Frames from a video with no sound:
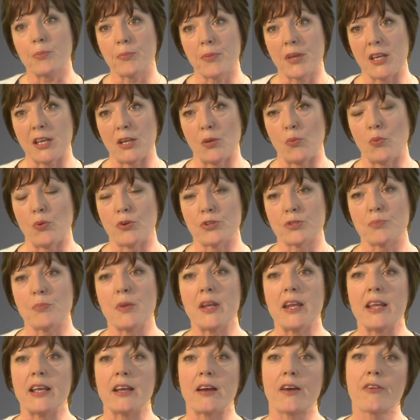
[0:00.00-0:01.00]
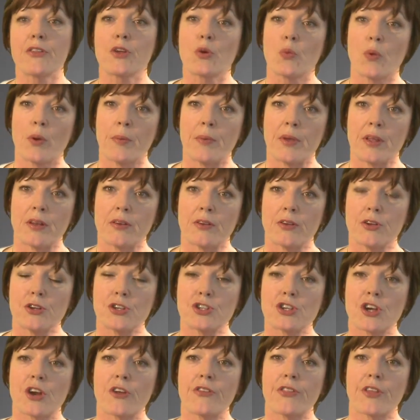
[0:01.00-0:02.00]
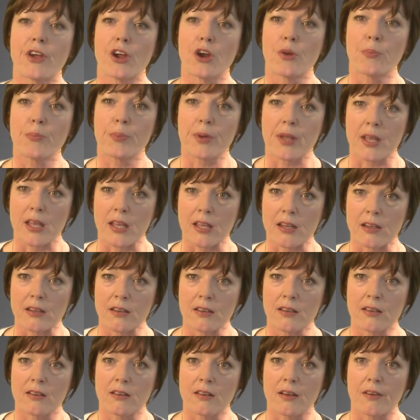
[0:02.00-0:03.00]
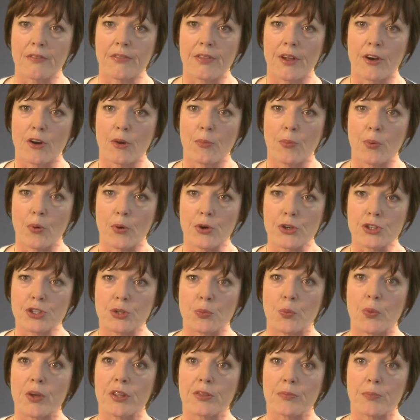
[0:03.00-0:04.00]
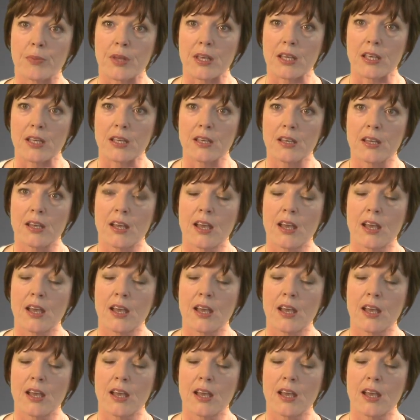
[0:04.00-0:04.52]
me was meeting other women who shared their pain of their abortion with me,